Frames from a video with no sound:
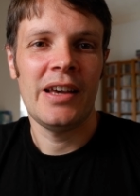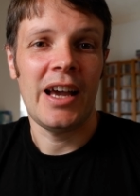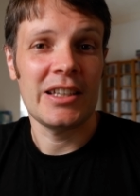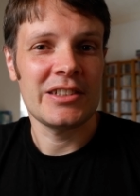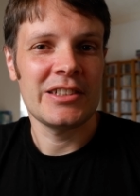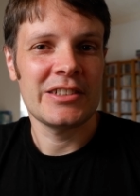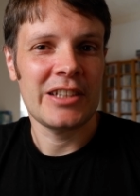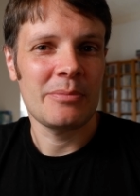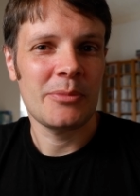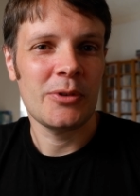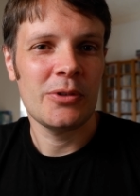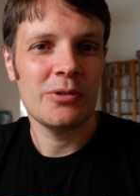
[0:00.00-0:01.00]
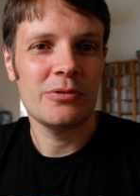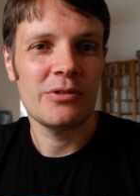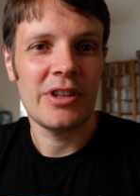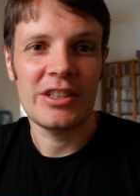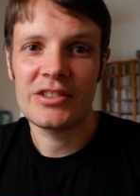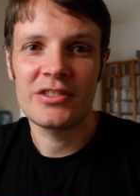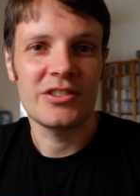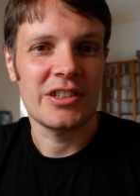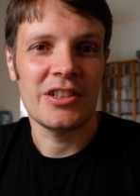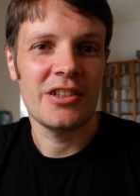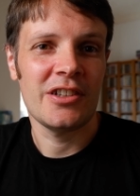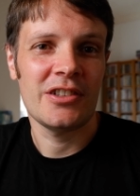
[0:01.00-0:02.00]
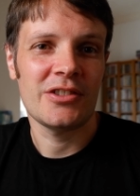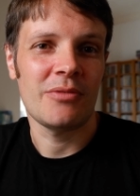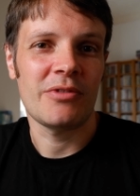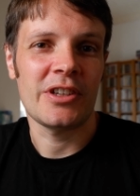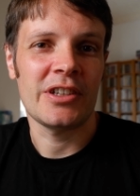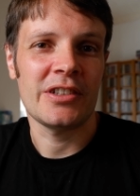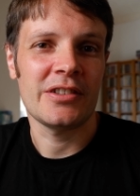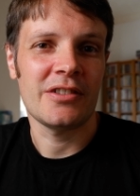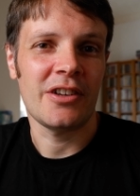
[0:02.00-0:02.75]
As an example, let's consider something